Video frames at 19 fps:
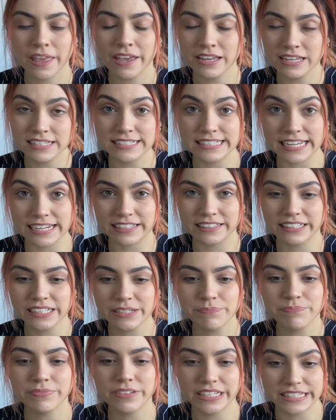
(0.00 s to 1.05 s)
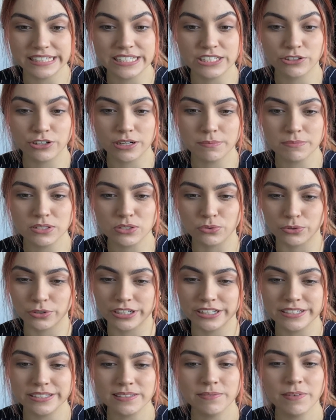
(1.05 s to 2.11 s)
Secondly, Instagram
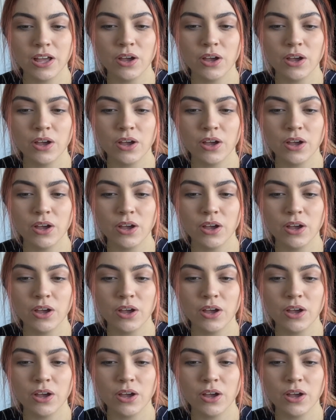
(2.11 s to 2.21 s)
stories,